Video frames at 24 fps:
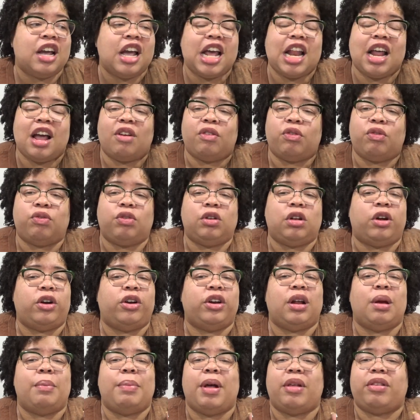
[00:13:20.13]
and I've
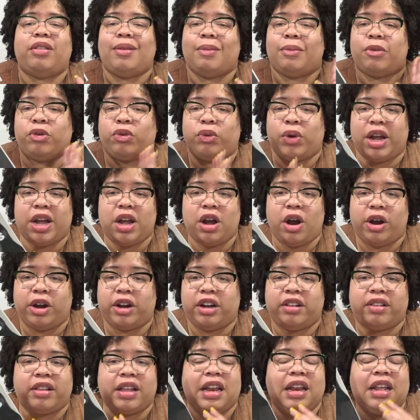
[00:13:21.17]
learned about some great
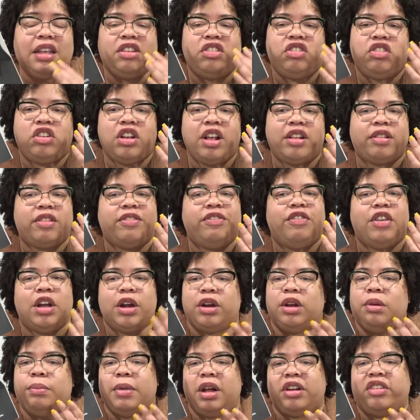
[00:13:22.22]
artists, and it's just
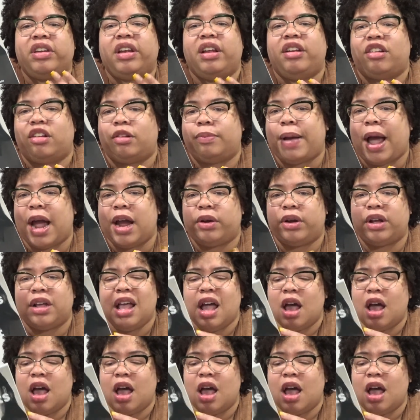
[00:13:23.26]
very much inspiring.